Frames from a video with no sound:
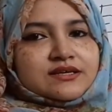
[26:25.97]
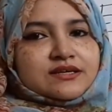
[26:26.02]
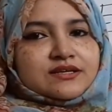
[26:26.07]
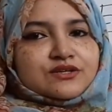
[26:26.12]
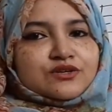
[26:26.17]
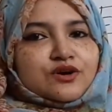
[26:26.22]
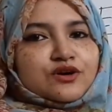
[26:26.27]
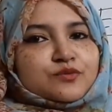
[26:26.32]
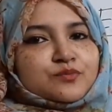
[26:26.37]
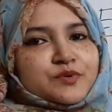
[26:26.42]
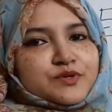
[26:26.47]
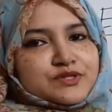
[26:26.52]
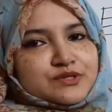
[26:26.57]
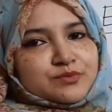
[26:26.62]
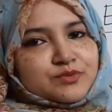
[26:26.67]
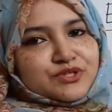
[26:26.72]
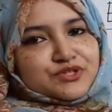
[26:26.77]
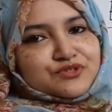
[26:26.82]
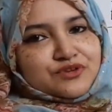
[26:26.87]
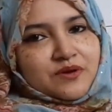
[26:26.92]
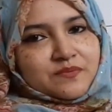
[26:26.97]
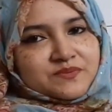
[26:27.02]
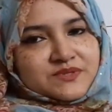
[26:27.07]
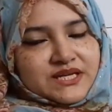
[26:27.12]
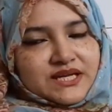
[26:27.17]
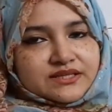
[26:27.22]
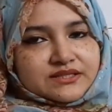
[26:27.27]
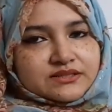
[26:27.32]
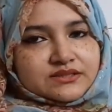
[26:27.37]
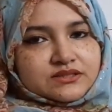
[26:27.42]
not possible to
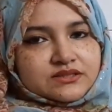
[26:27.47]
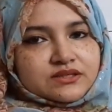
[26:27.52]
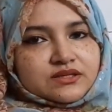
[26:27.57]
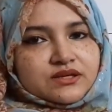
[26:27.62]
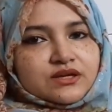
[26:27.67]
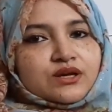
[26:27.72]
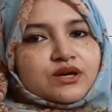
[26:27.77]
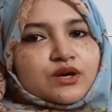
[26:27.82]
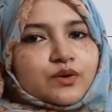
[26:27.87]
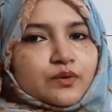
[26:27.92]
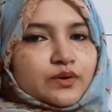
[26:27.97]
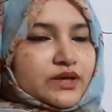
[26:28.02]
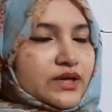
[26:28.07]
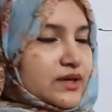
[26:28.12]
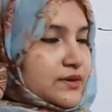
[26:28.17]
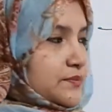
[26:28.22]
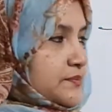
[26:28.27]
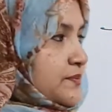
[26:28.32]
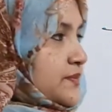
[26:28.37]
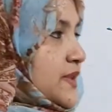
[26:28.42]
obtain. Okay,